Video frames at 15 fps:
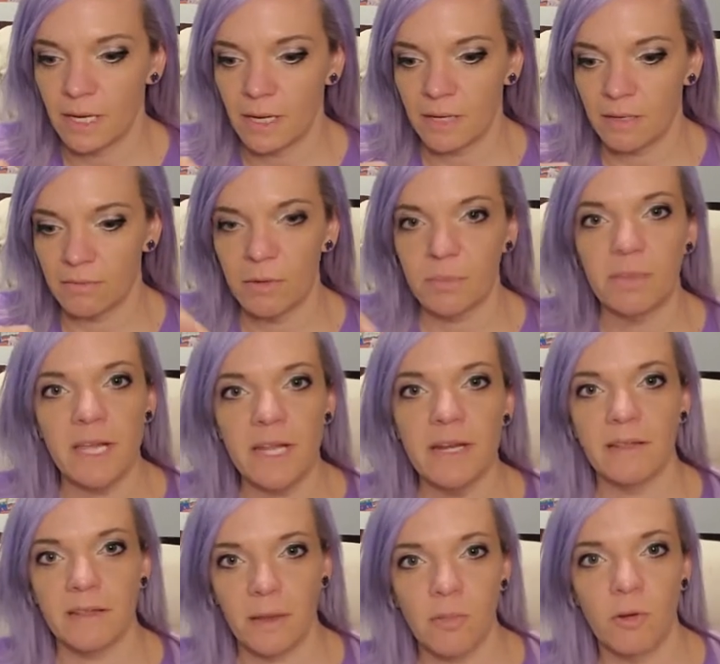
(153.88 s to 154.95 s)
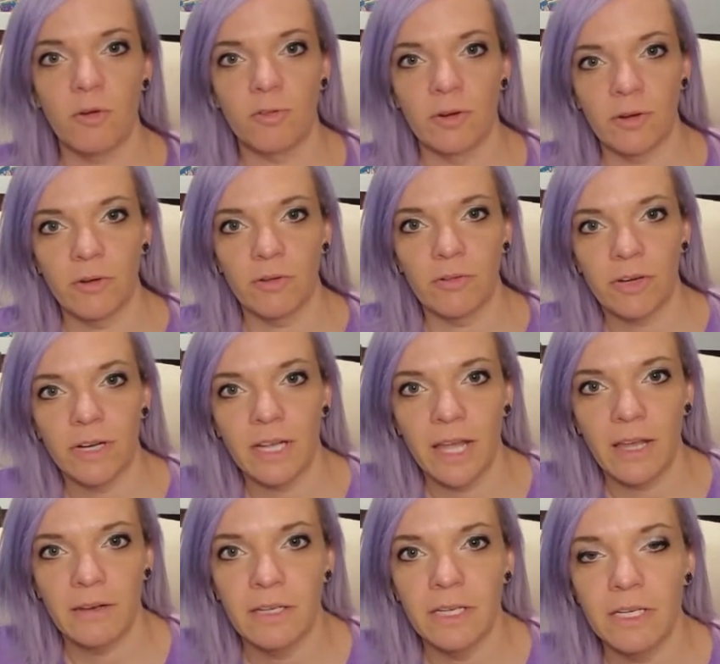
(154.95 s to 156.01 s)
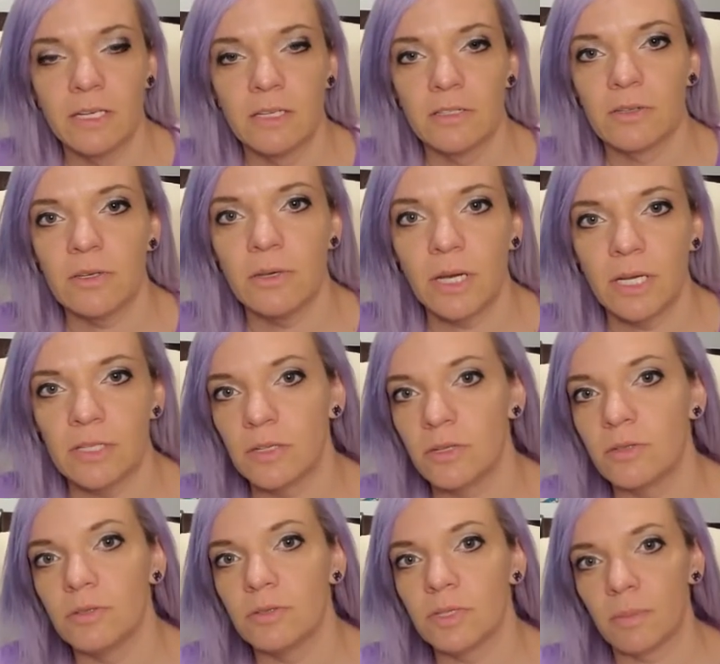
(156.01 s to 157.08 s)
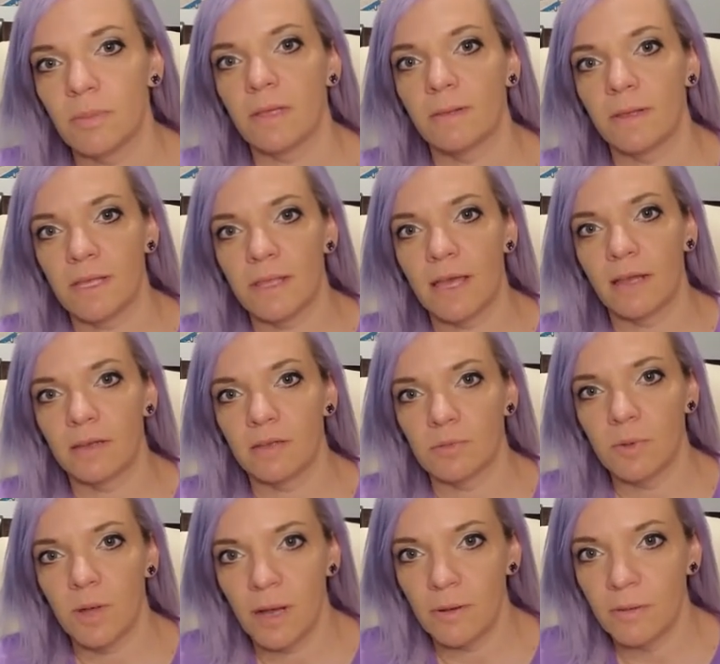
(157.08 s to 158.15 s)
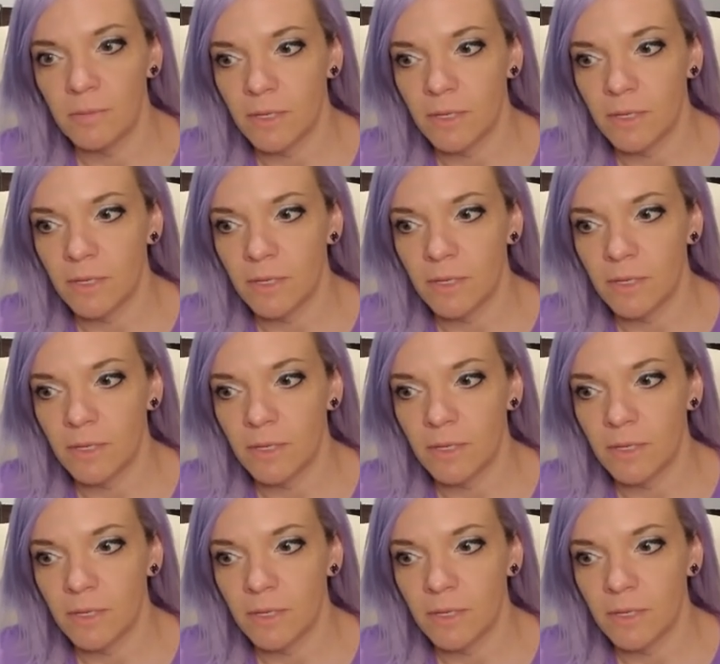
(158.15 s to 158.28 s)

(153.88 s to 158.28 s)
repeating them over and over again. So you guys could do something like that as well.